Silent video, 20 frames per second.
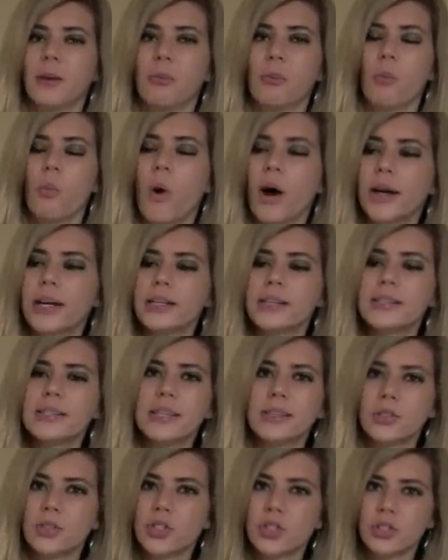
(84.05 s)
What is
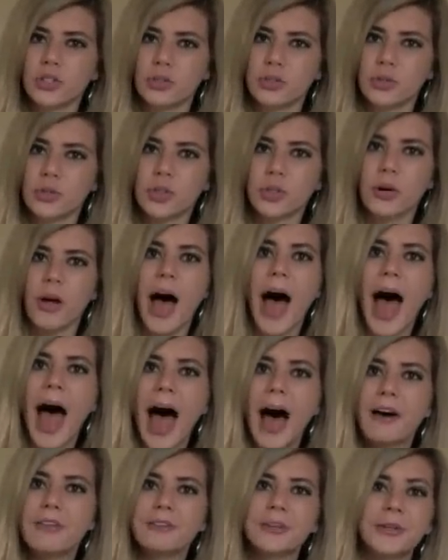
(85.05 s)
it to
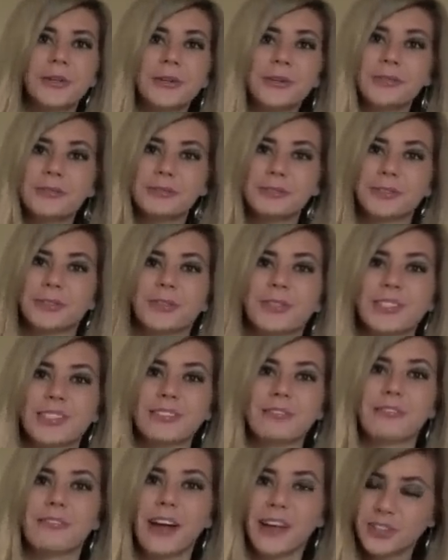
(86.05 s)
have your own fruits
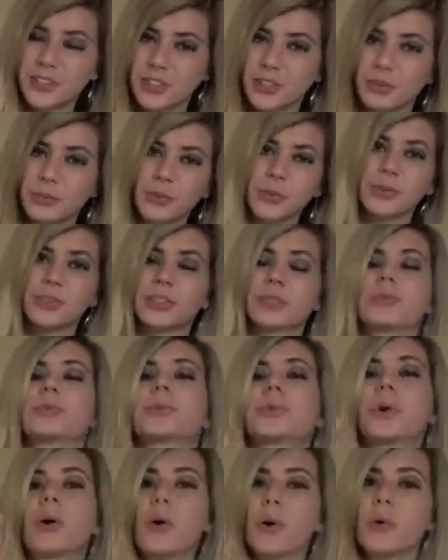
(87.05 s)
and vegetables
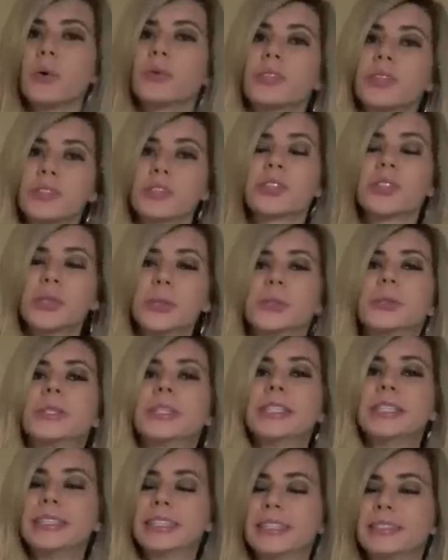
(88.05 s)
and grow the
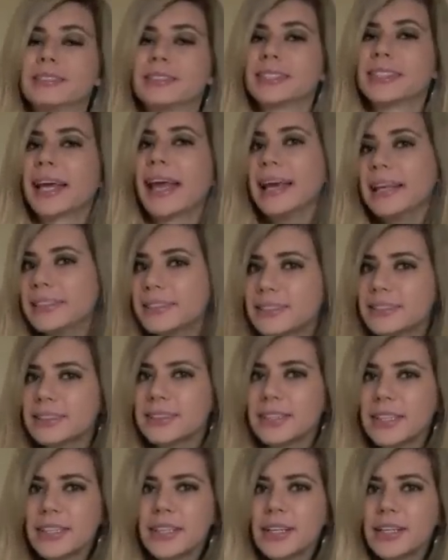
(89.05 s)
tree and
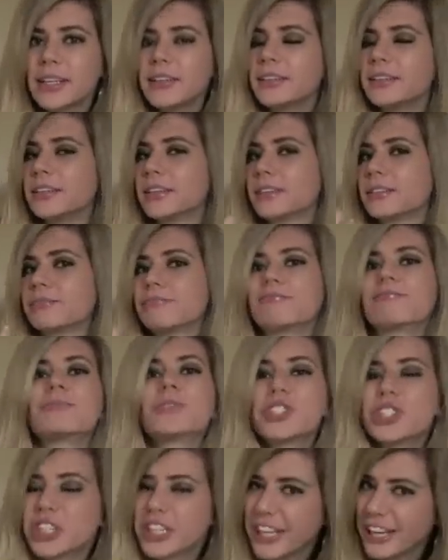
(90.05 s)
taste the
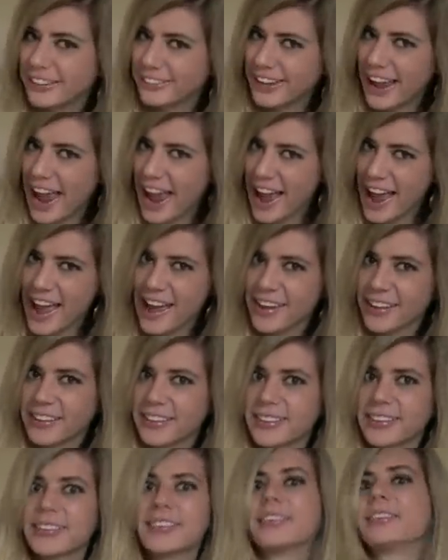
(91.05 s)
chicken
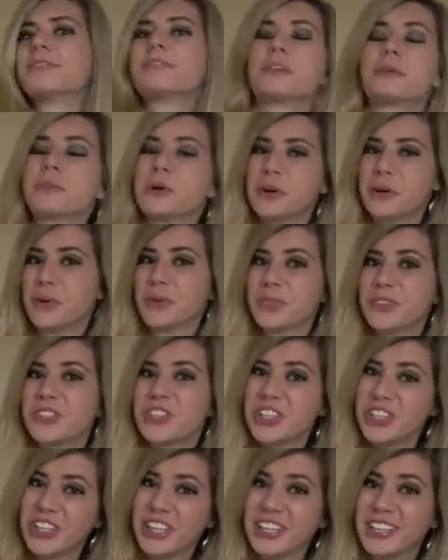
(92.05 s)
egg from your own
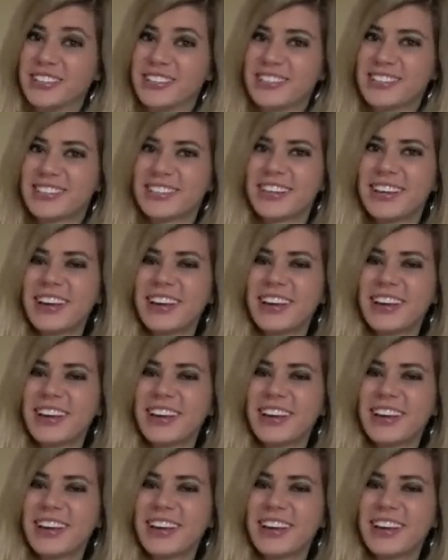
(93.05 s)
chickens?